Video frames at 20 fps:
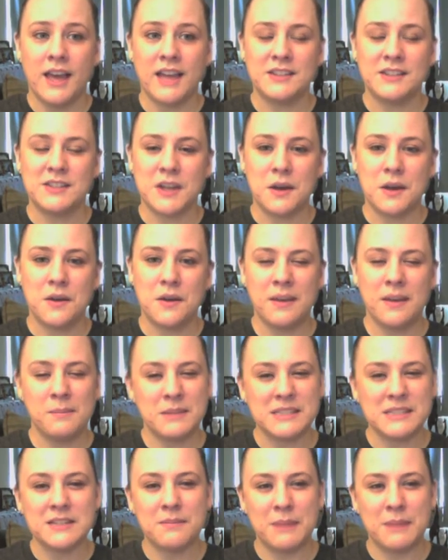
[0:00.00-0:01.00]
And so
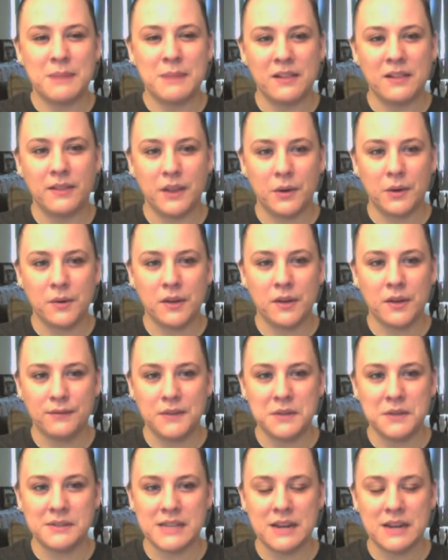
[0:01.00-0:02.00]
it must have been a little
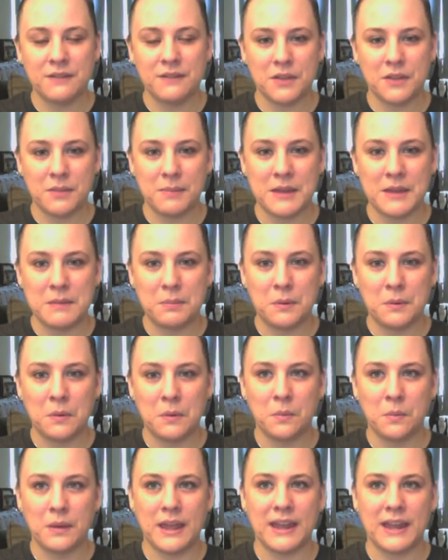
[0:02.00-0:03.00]
confusing for the
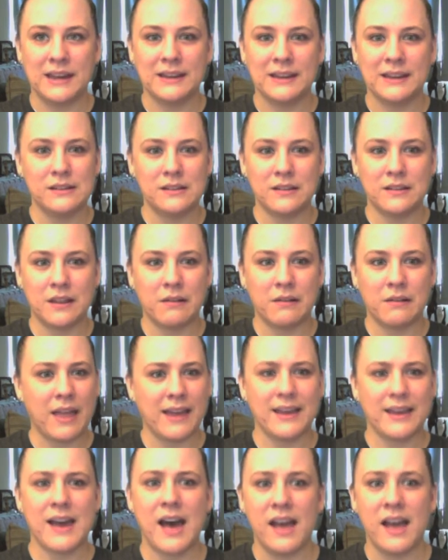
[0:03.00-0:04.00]
people when they were
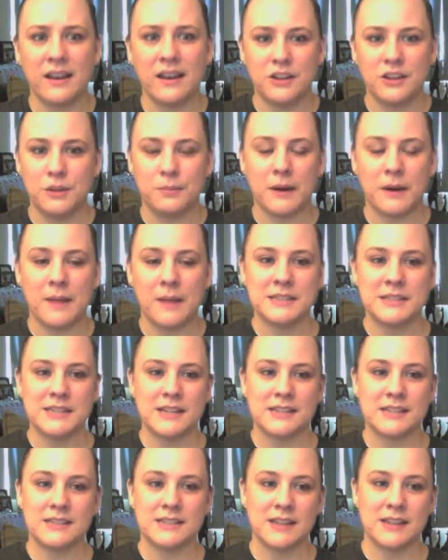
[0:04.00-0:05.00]
like, "God, you promised
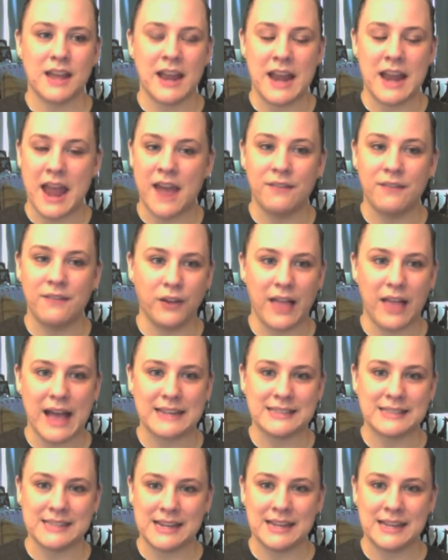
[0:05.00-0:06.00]
us an
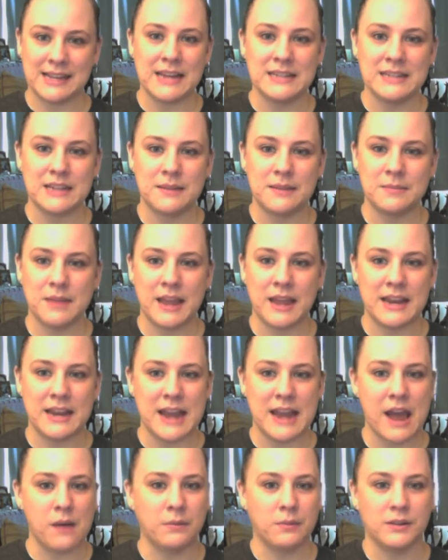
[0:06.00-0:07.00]
everlasting kingdom, and
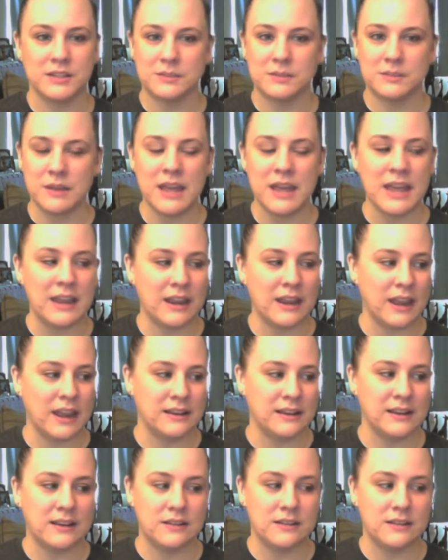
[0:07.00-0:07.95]
now we're split, and